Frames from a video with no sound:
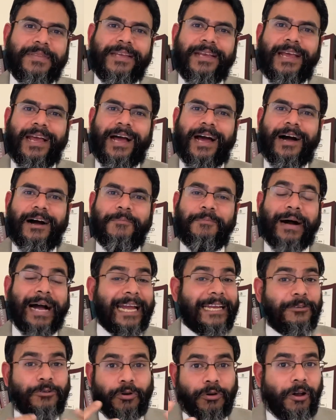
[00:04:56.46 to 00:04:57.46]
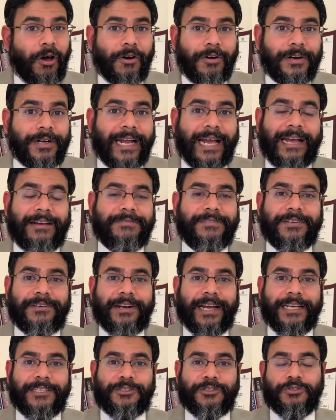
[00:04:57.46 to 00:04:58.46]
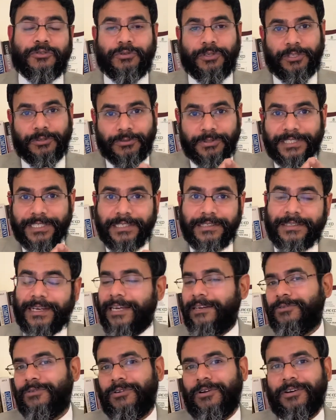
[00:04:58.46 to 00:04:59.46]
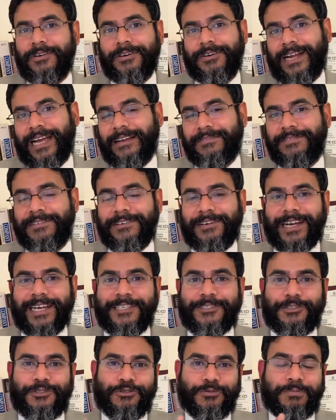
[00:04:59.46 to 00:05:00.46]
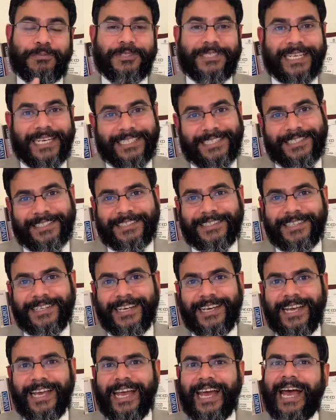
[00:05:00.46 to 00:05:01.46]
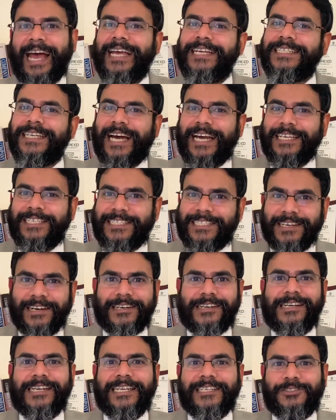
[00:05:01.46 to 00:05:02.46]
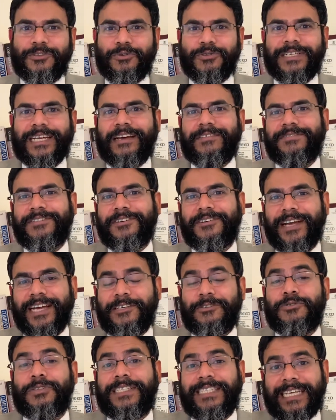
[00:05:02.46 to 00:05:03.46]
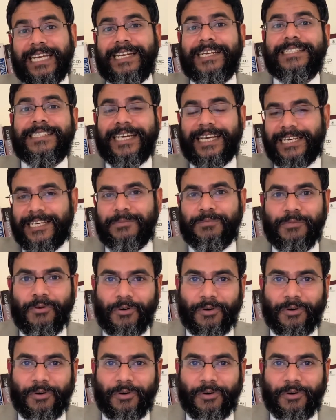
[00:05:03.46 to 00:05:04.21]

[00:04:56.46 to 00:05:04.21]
I no longer have the right to use it. I no longer have the right to possess it. And I certainly don't have the right to sell it anymore